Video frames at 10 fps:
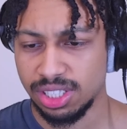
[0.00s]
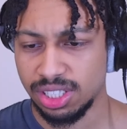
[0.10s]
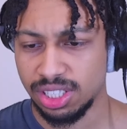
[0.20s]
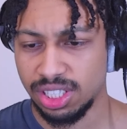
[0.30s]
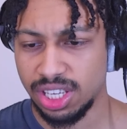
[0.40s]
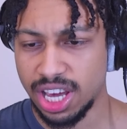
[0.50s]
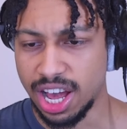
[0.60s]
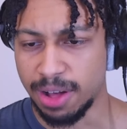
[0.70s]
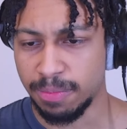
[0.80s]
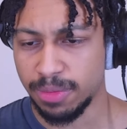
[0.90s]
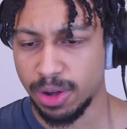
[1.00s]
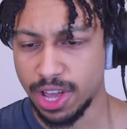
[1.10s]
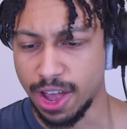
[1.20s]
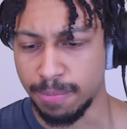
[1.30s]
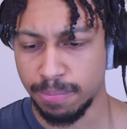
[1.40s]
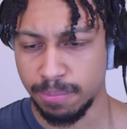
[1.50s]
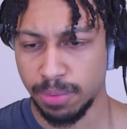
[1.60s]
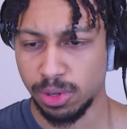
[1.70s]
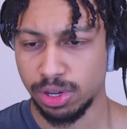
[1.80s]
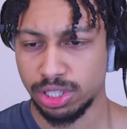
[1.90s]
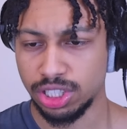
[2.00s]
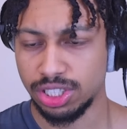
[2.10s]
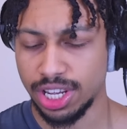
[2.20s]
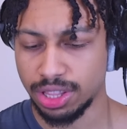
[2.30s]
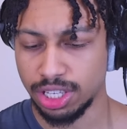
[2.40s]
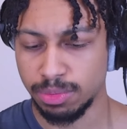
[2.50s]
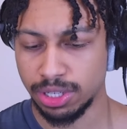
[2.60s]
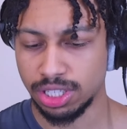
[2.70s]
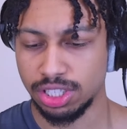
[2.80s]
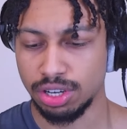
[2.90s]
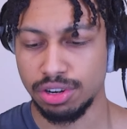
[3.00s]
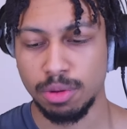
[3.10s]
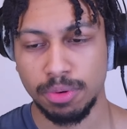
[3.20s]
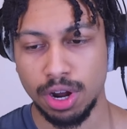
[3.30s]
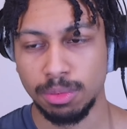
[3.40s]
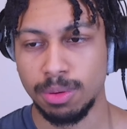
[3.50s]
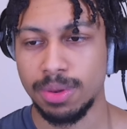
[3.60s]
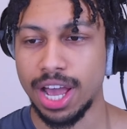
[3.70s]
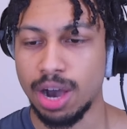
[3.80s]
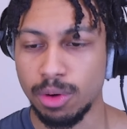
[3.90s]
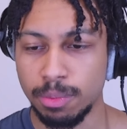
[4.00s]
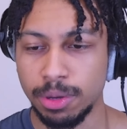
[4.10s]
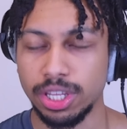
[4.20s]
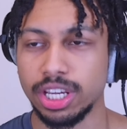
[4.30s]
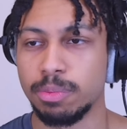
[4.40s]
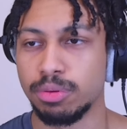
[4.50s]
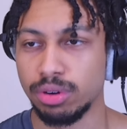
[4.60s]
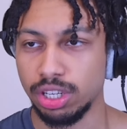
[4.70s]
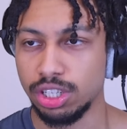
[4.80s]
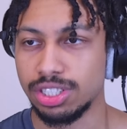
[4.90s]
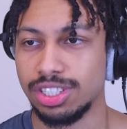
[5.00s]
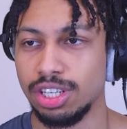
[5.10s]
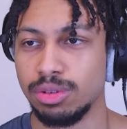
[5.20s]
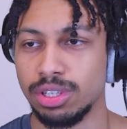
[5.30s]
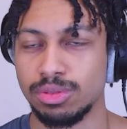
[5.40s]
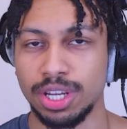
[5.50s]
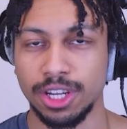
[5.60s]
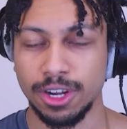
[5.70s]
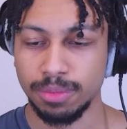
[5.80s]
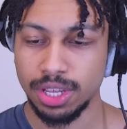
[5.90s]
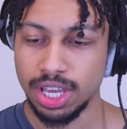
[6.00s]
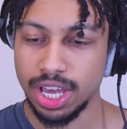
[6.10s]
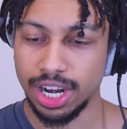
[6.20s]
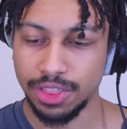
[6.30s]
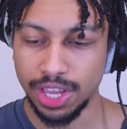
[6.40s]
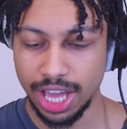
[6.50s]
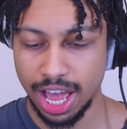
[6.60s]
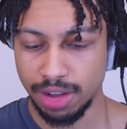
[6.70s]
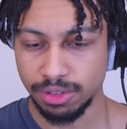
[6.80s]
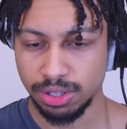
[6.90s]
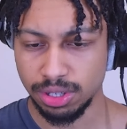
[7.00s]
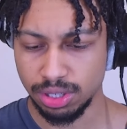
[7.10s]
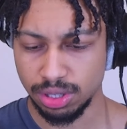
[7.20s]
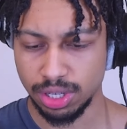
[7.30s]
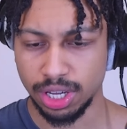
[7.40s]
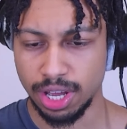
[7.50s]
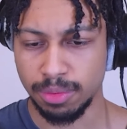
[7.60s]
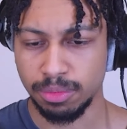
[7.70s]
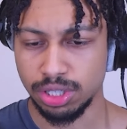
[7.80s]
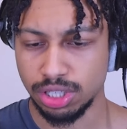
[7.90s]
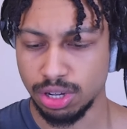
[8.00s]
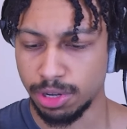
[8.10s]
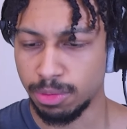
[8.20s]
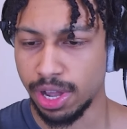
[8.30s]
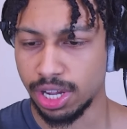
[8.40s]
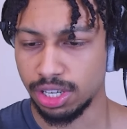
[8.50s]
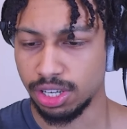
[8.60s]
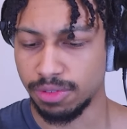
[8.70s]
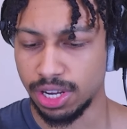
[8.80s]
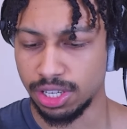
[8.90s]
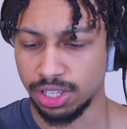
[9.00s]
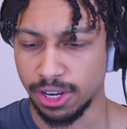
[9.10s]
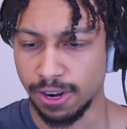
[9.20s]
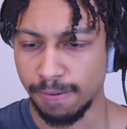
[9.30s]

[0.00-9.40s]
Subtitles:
Yeah, okay. Bowler should take out this musketeer, no problem. Now we're building a pretty good sequence right here. And I think after... Okay, yeah, we just go mini P.E.K.K.A to defend here.